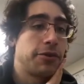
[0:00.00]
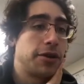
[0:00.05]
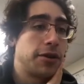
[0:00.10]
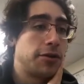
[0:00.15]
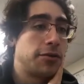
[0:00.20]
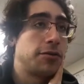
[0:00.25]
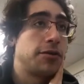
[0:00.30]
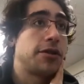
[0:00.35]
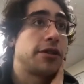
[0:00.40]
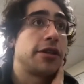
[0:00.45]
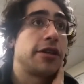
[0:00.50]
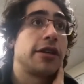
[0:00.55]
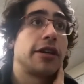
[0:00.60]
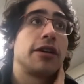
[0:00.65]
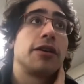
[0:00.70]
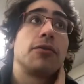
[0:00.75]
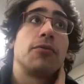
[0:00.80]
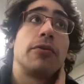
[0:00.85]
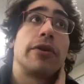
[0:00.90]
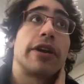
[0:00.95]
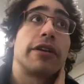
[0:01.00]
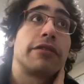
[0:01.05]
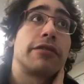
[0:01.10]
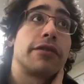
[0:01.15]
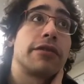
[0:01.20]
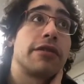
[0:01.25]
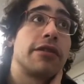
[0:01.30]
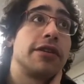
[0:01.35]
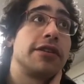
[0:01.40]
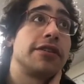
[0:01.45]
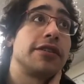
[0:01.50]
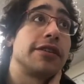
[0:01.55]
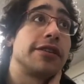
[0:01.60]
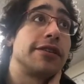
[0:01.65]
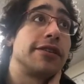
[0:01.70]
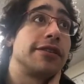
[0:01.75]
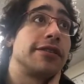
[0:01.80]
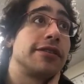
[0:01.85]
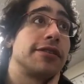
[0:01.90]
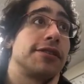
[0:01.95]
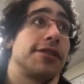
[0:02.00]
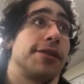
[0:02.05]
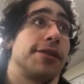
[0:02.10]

to take whatever this is,